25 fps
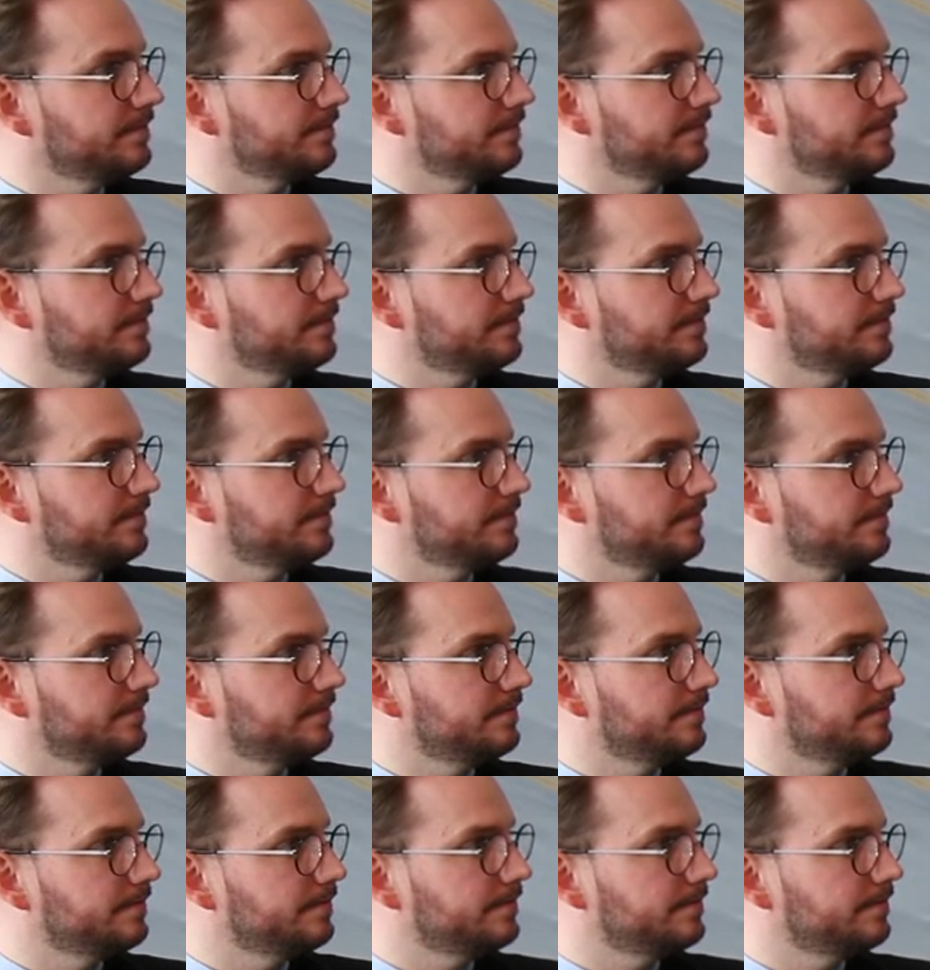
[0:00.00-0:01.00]

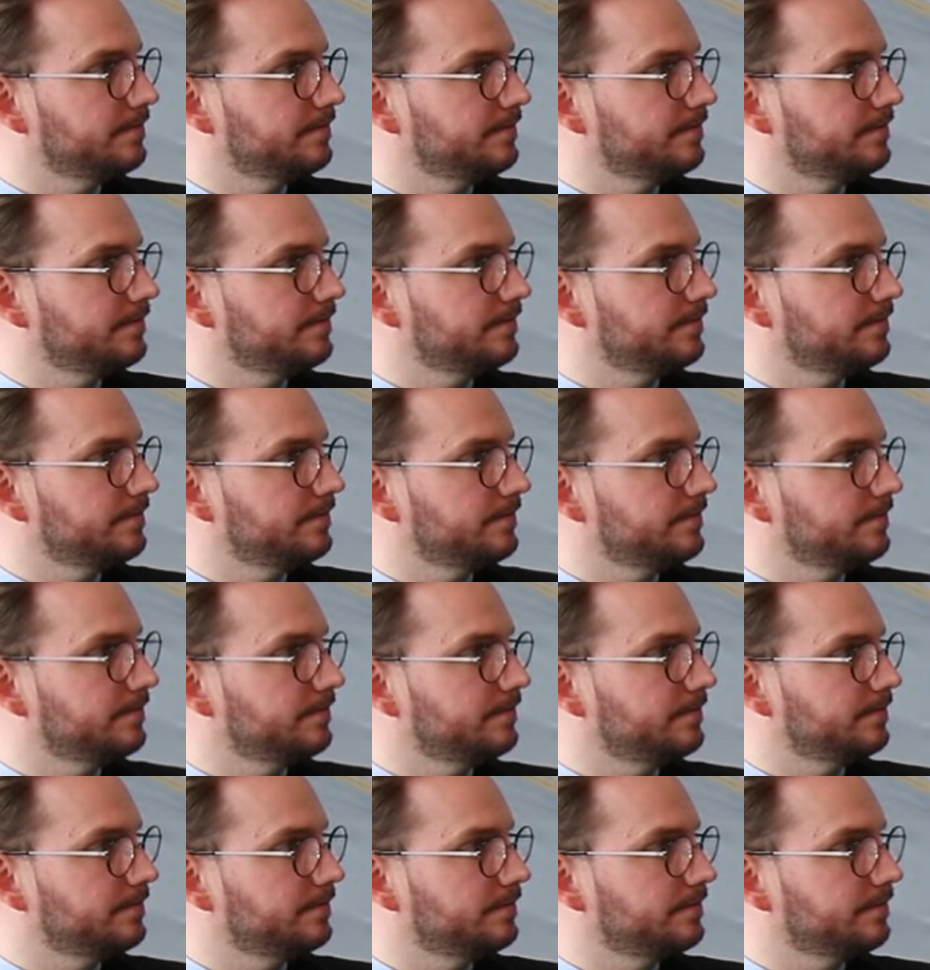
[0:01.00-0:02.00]

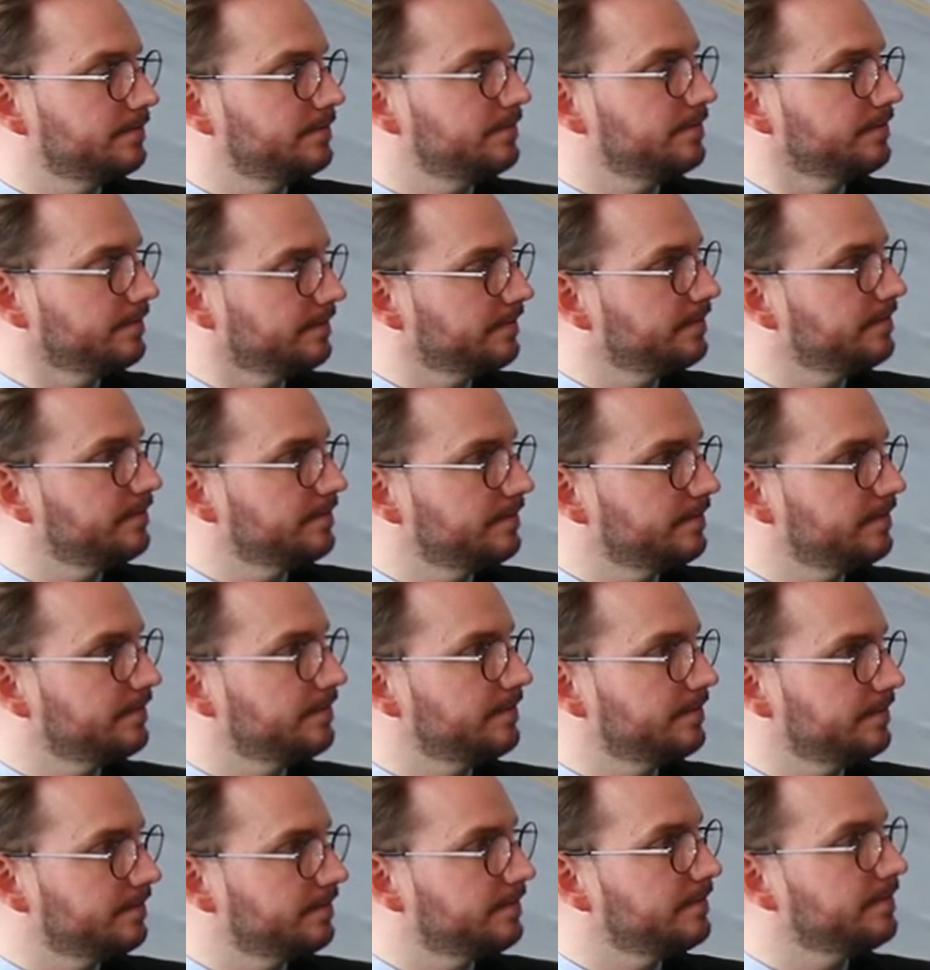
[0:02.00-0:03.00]

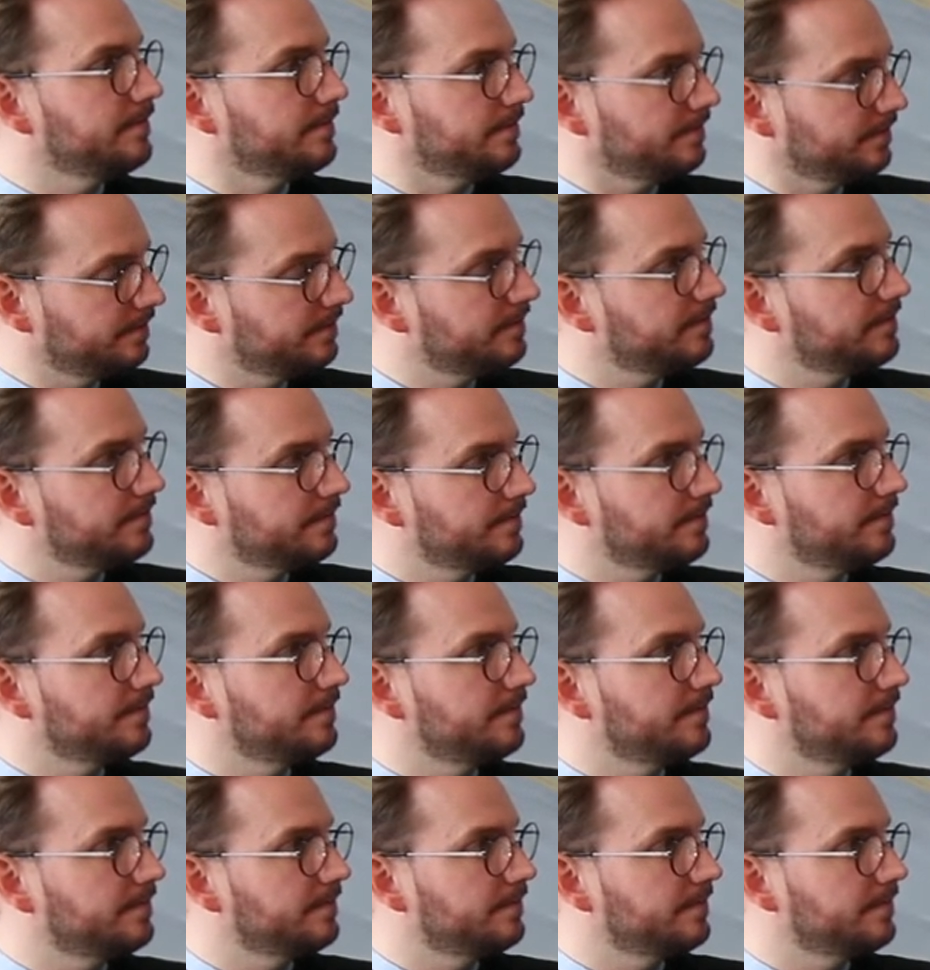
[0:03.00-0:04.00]

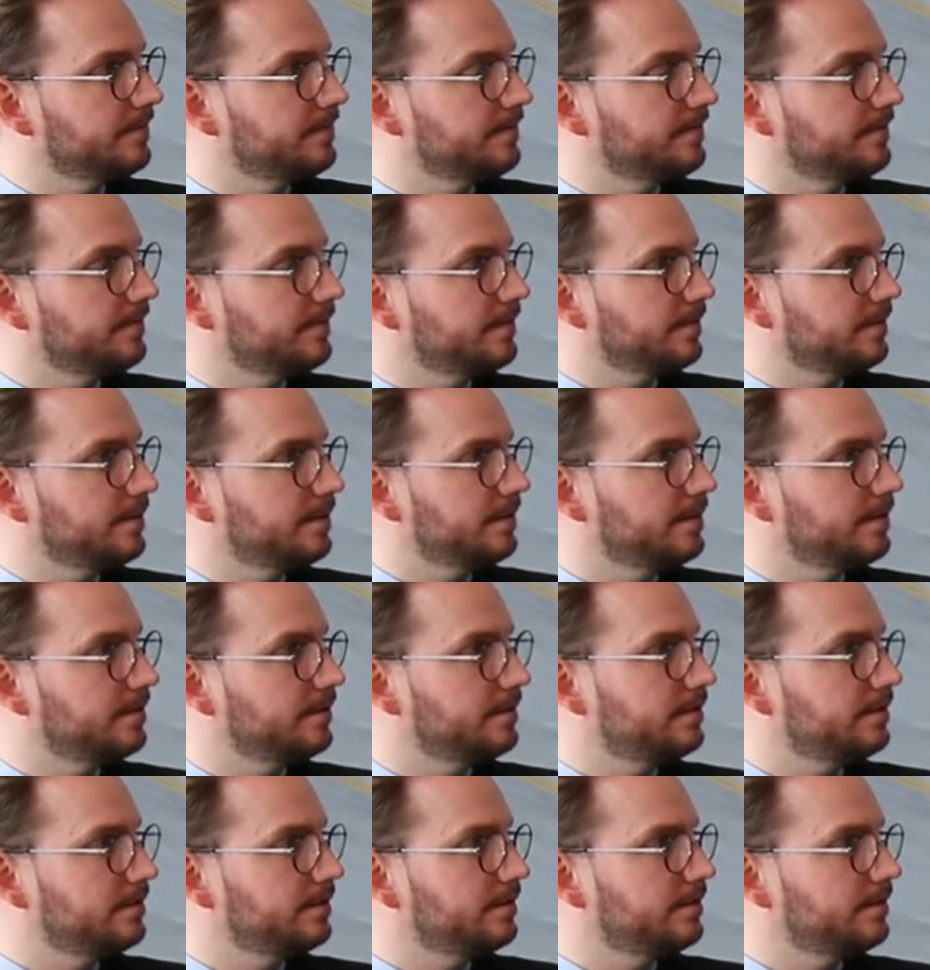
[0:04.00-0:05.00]

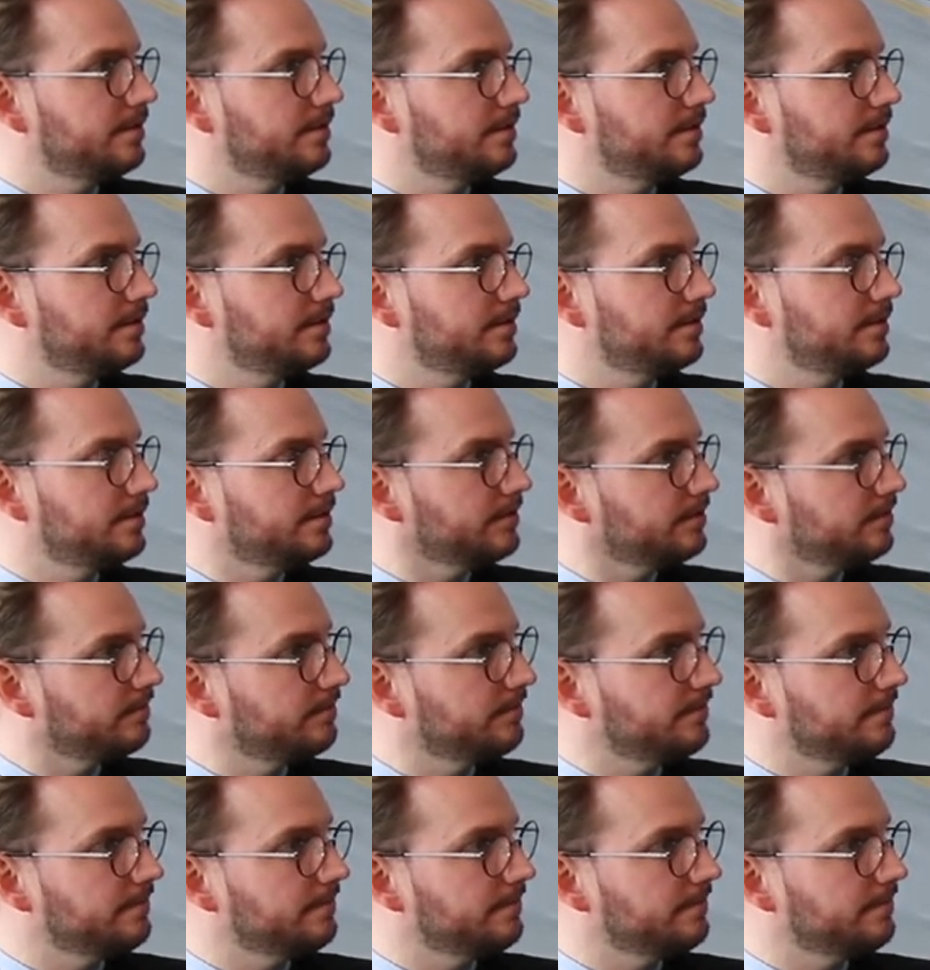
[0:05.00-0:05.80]
[no speech]